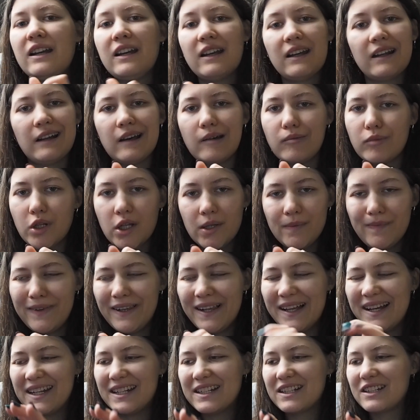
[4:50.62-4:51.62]
And I'm not
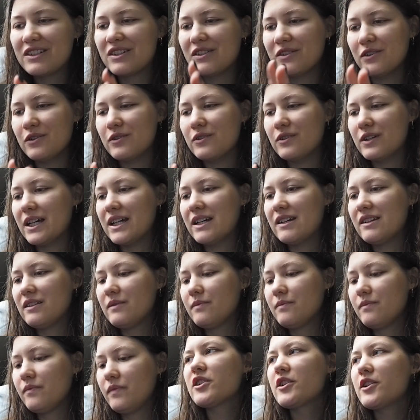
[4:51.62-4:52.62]
planning to do that.
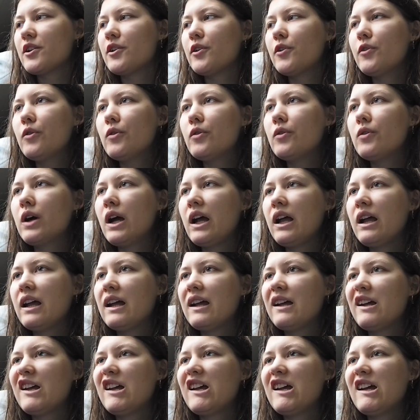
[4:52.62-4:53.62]
So
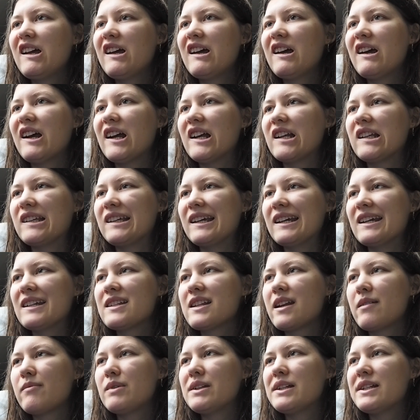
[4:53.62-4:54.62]
I guess
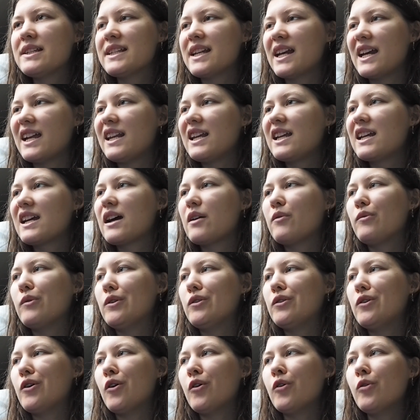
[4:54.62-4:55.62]
I'm deciding I
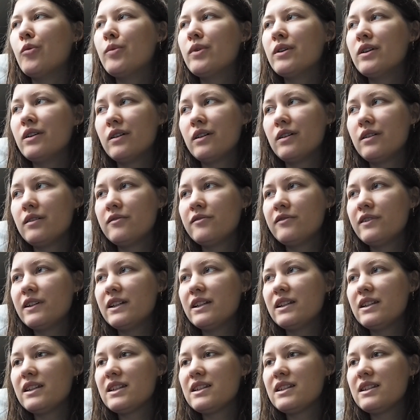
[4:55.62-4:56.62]
will open all of
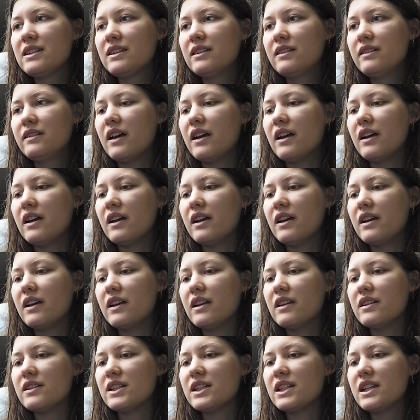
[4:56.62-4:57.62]
it
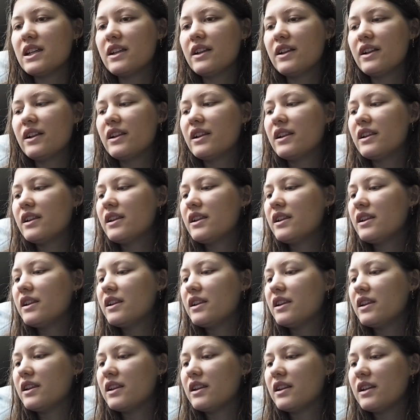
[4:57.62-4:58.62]
and
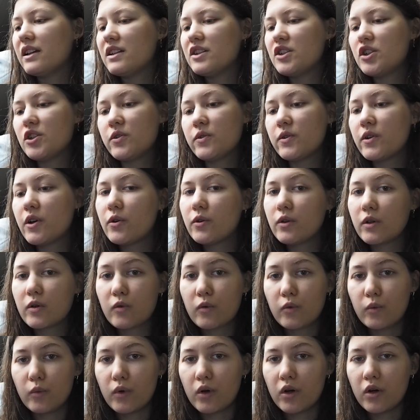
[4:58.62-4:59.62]
let you know the
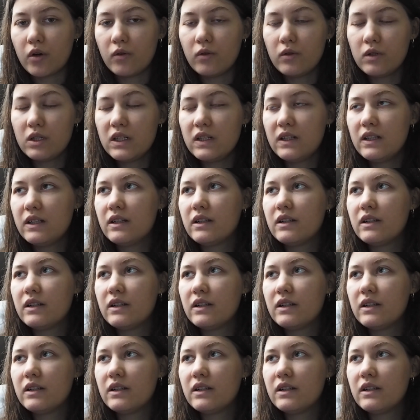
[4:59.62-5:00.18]
quote.